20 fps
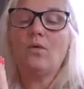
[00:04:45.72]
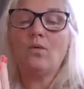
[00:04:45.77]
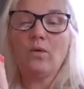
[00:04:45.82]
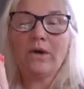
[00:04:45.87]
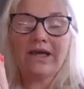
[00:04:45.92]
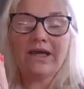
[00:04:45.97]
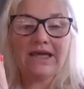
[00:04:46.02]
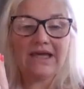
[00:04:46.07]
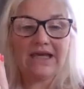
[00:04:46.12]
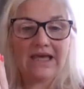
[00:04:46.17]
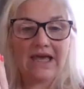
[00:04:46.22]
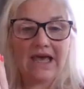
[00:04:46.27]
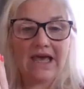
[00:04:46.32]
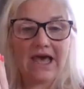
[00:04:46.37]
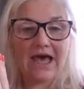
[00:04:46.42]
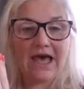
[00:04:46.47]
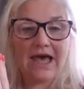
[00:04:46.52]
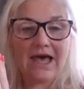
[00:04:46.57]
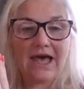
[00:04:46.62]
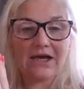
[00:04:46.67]
we
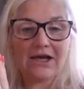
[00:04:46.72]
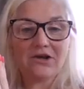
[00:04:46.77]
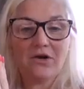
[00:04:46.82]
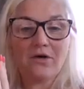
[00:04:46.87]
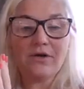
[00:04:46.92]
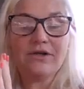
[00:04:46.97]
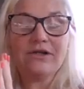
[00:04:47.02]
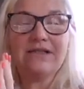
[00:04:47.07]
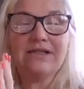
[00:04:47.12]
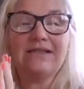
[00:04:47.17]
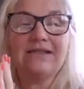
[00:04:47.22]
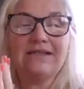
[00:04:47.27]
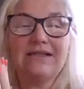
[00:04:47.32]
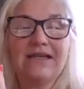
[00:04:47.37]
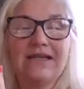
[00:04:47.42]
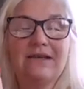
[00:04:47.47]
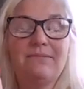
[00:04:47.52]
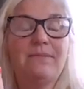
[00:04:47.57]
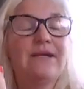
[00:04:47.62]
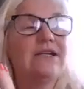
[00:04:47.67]
are going to
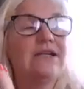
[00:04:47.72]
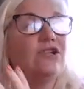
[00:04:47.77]
step